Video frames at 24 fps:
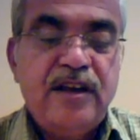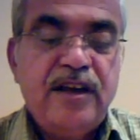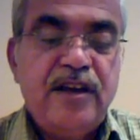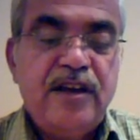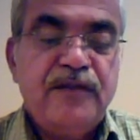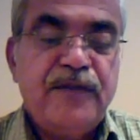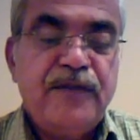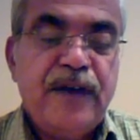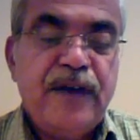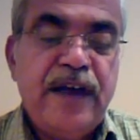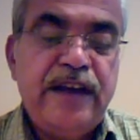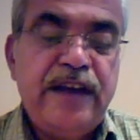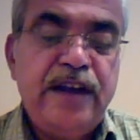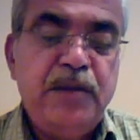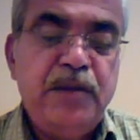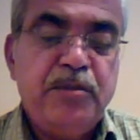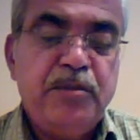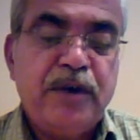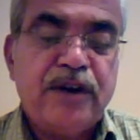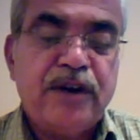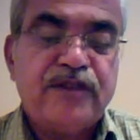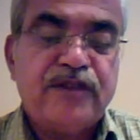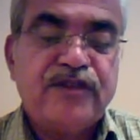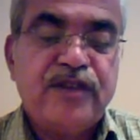If any
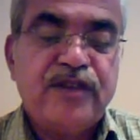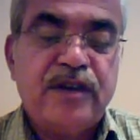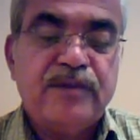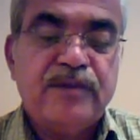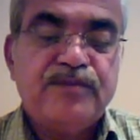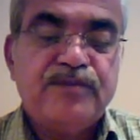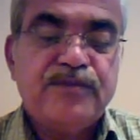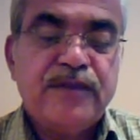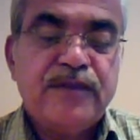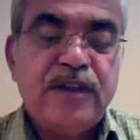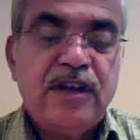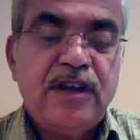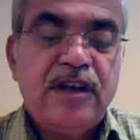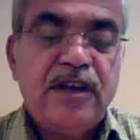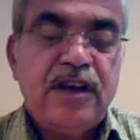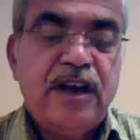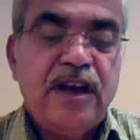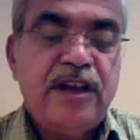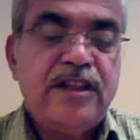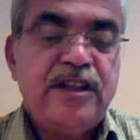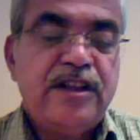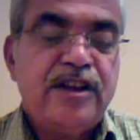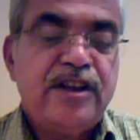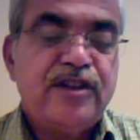person
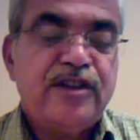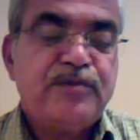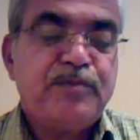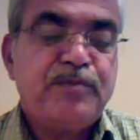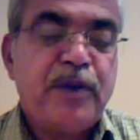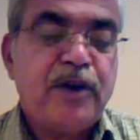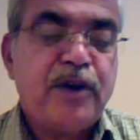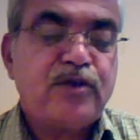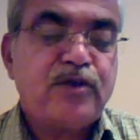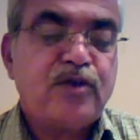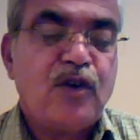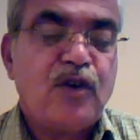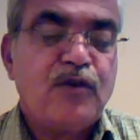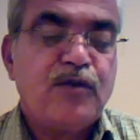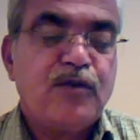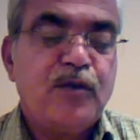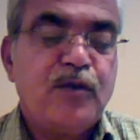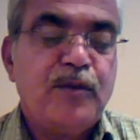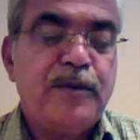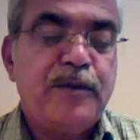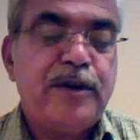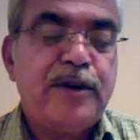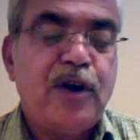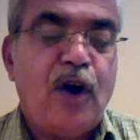in respect of
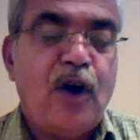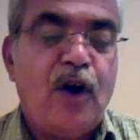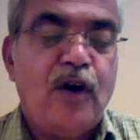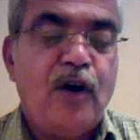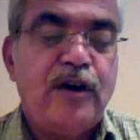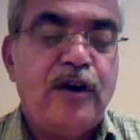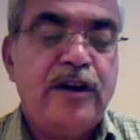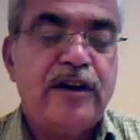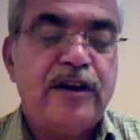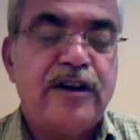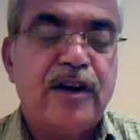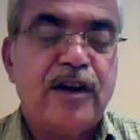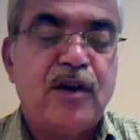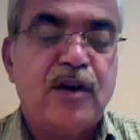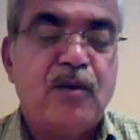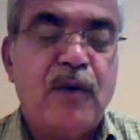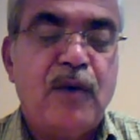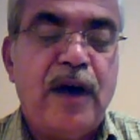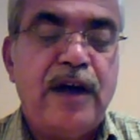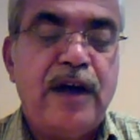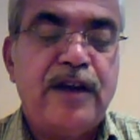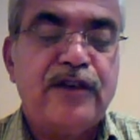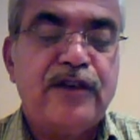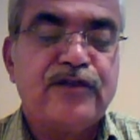whom an order
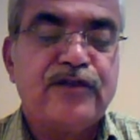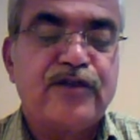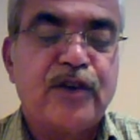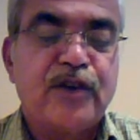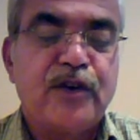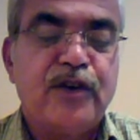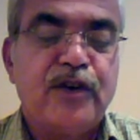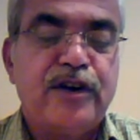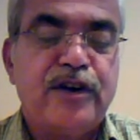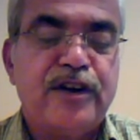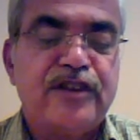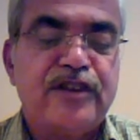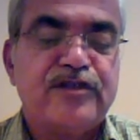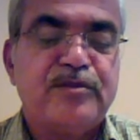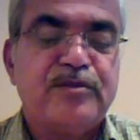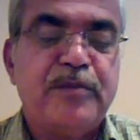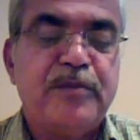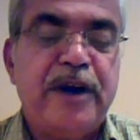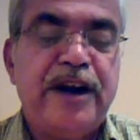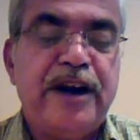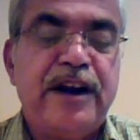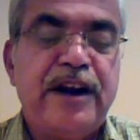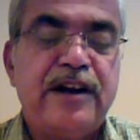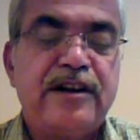requiring security is
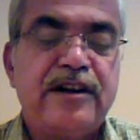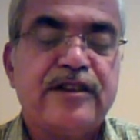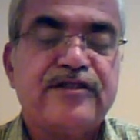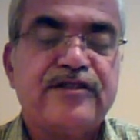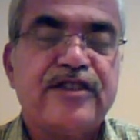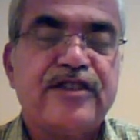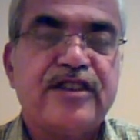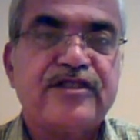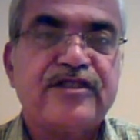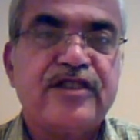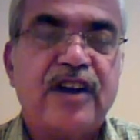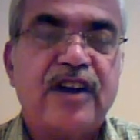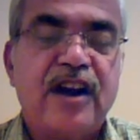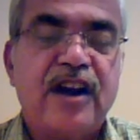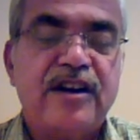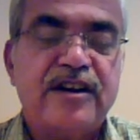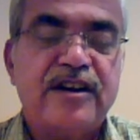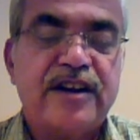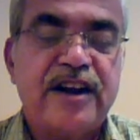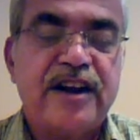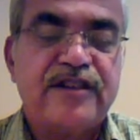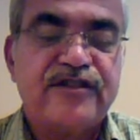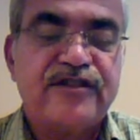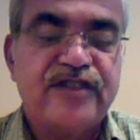made under section
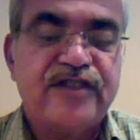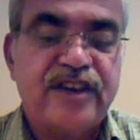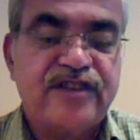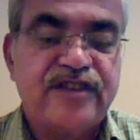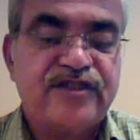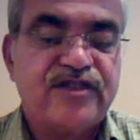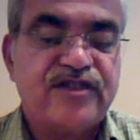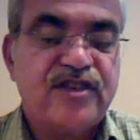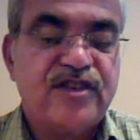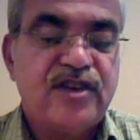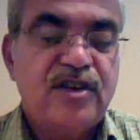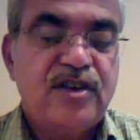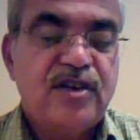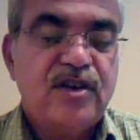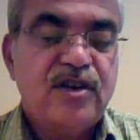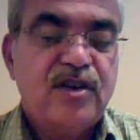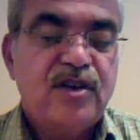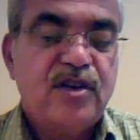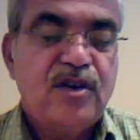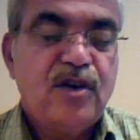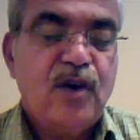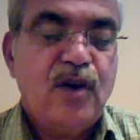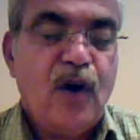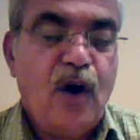106
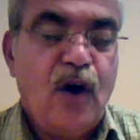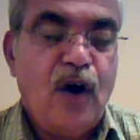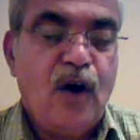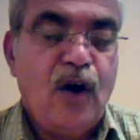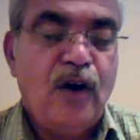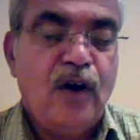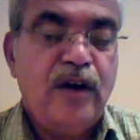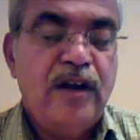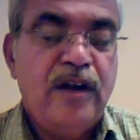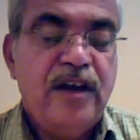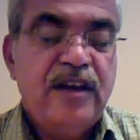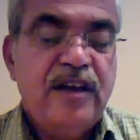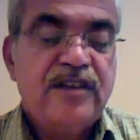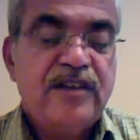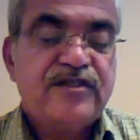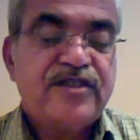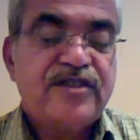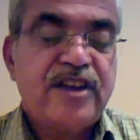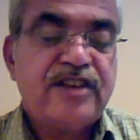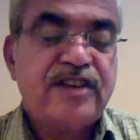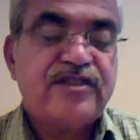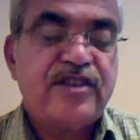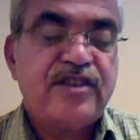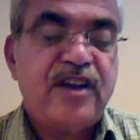or
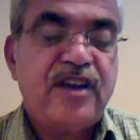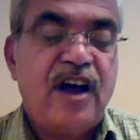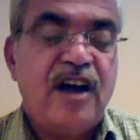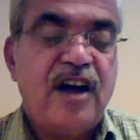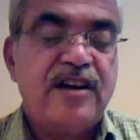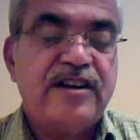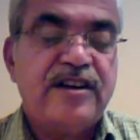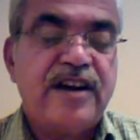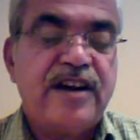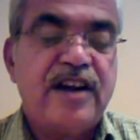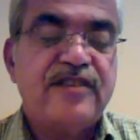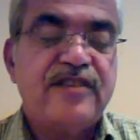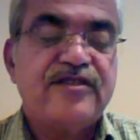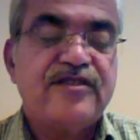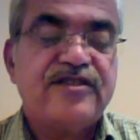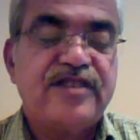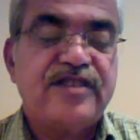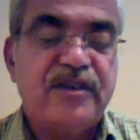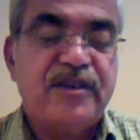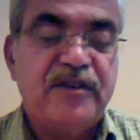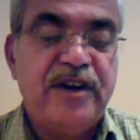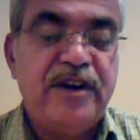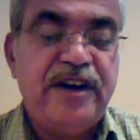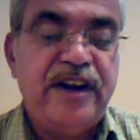section
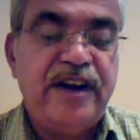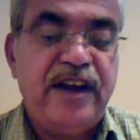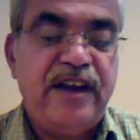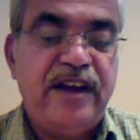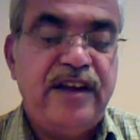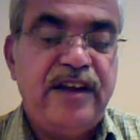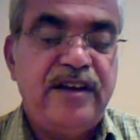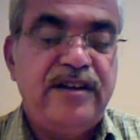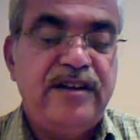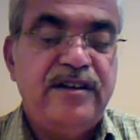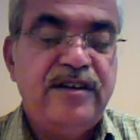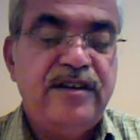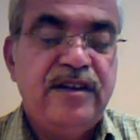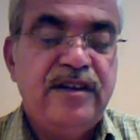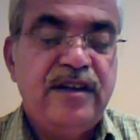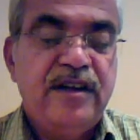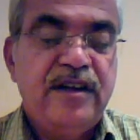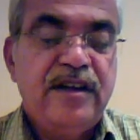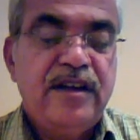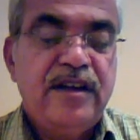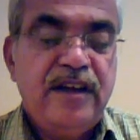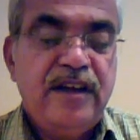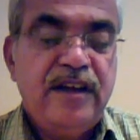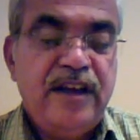117
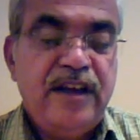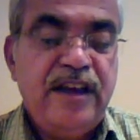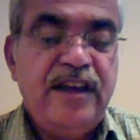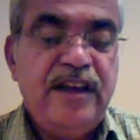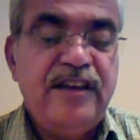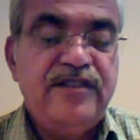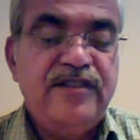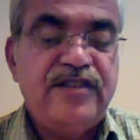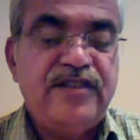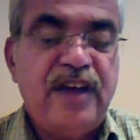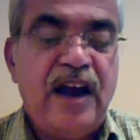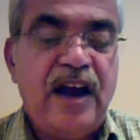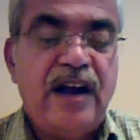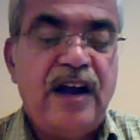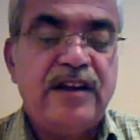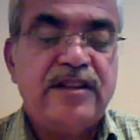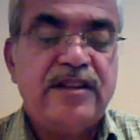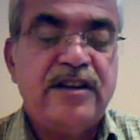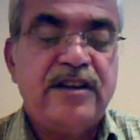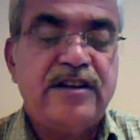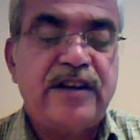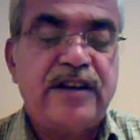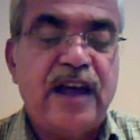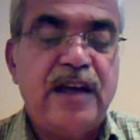is
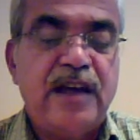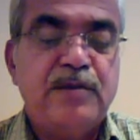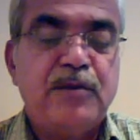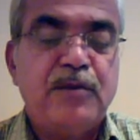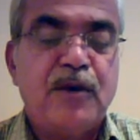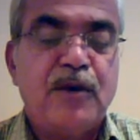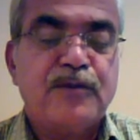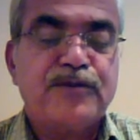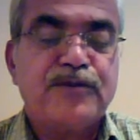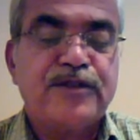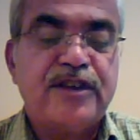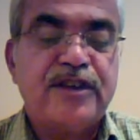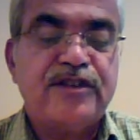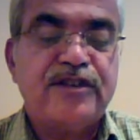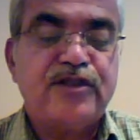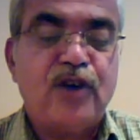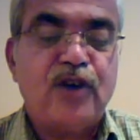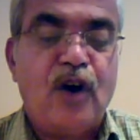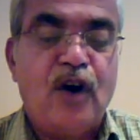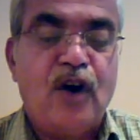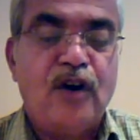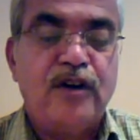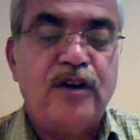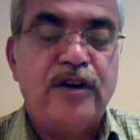at the time of such
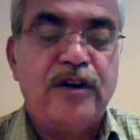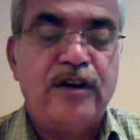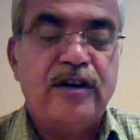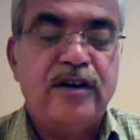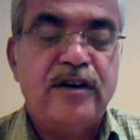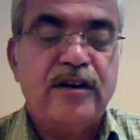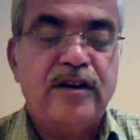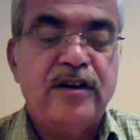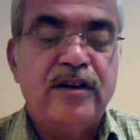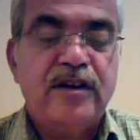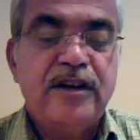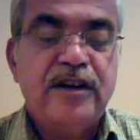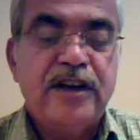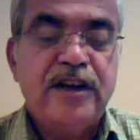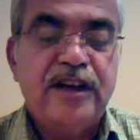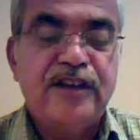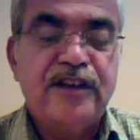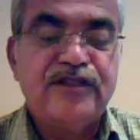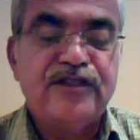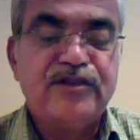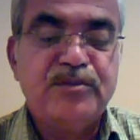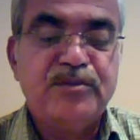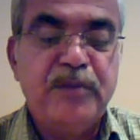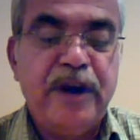order
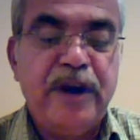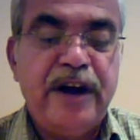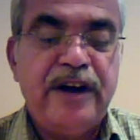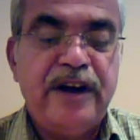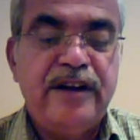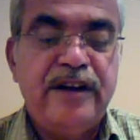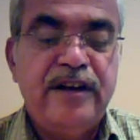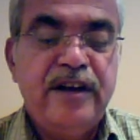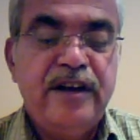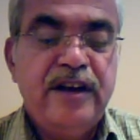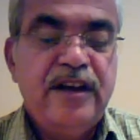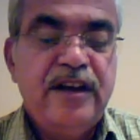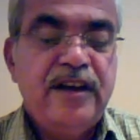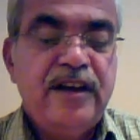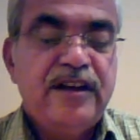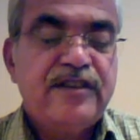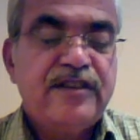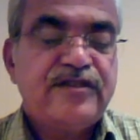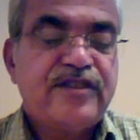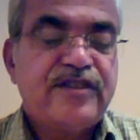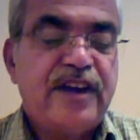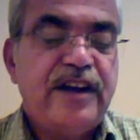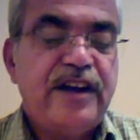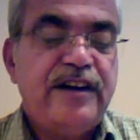is made
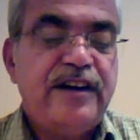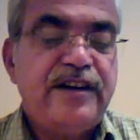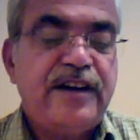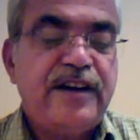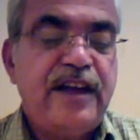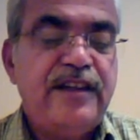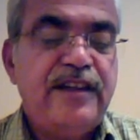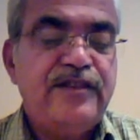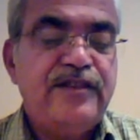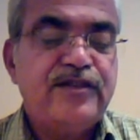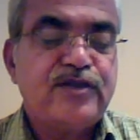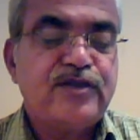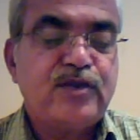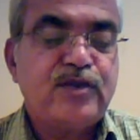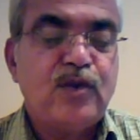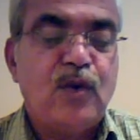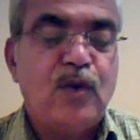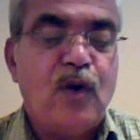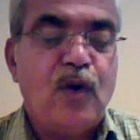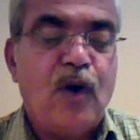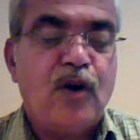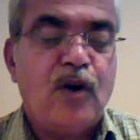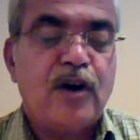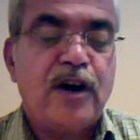sentenced to
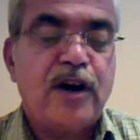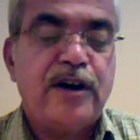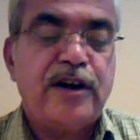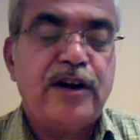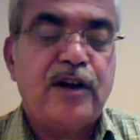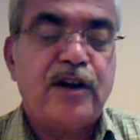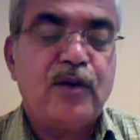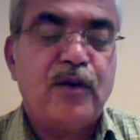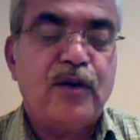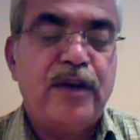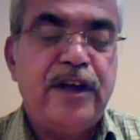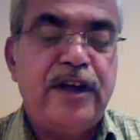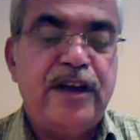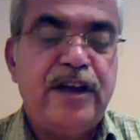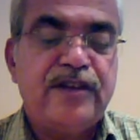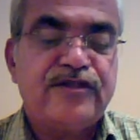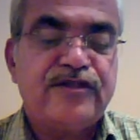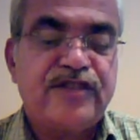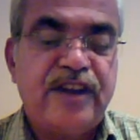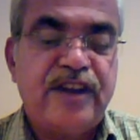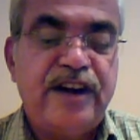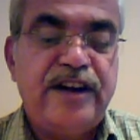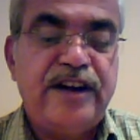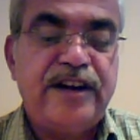or undergoing a
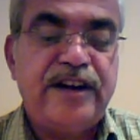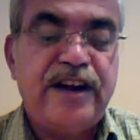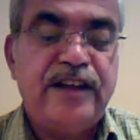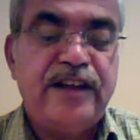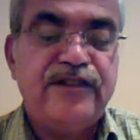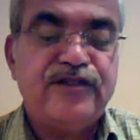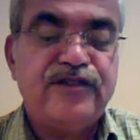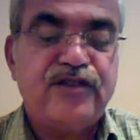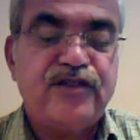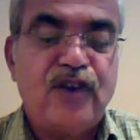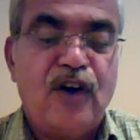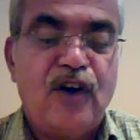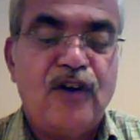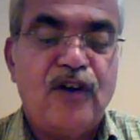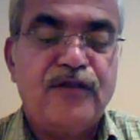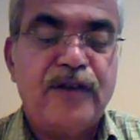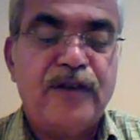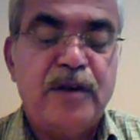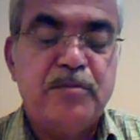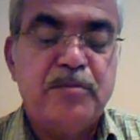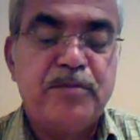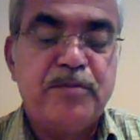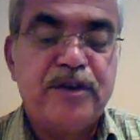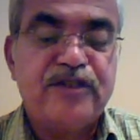sentence
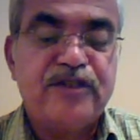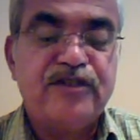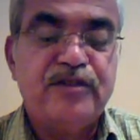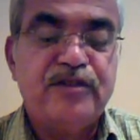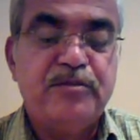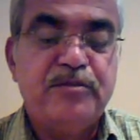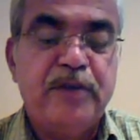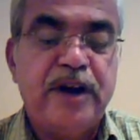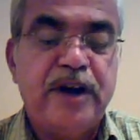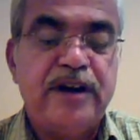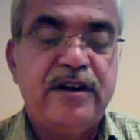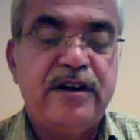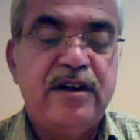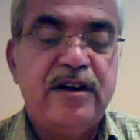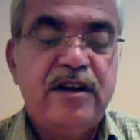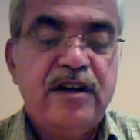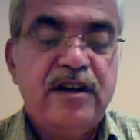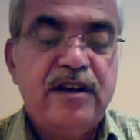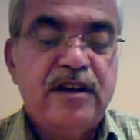of imprisonment,